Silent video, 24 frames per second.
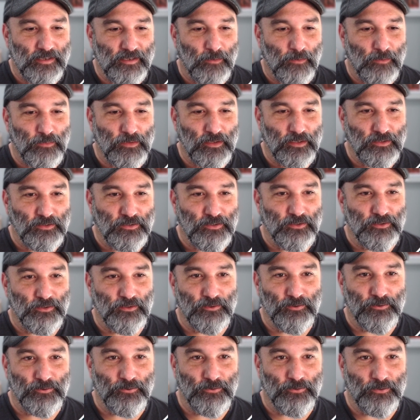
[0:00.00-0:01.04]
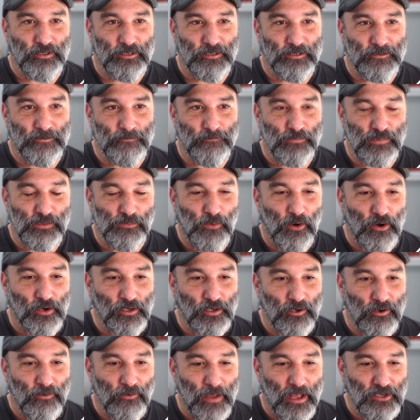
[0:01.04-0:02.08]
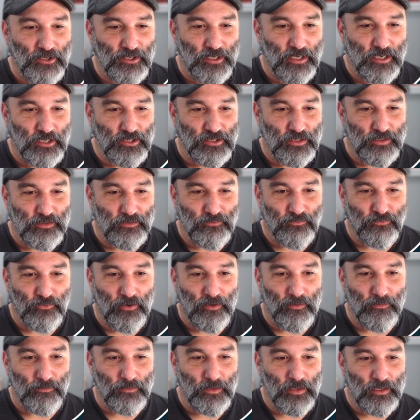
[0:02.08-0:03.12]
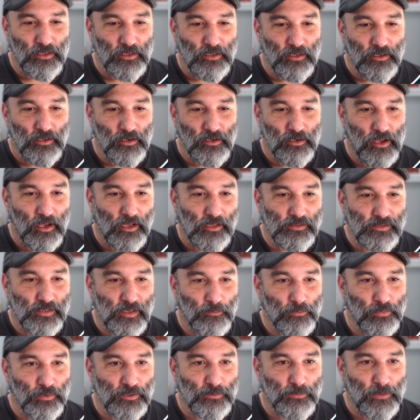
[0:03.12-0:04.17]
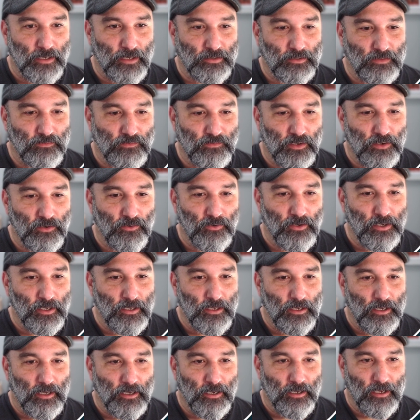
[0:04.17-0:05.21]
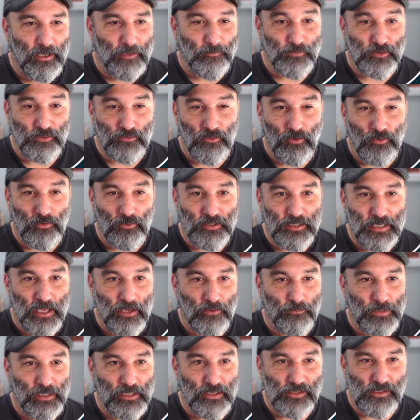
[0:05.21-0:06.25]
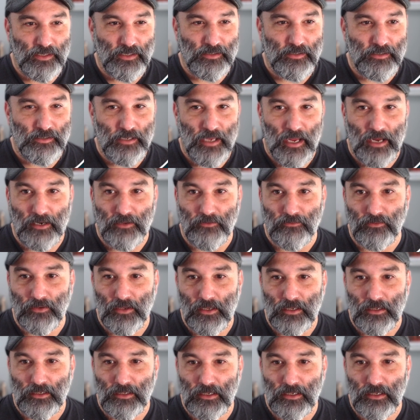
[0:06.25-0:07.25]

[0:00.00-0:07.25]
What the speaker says: something to spark your imagination from a concept perspective. So I'm scrolling down because this is kind of